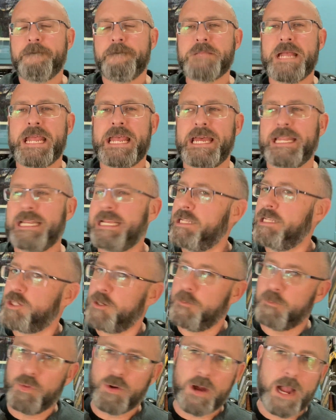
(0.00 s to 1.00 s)
And it's
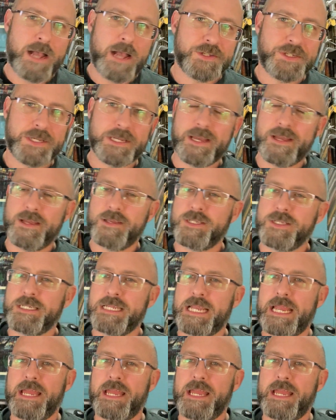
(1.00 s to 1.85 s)
a process,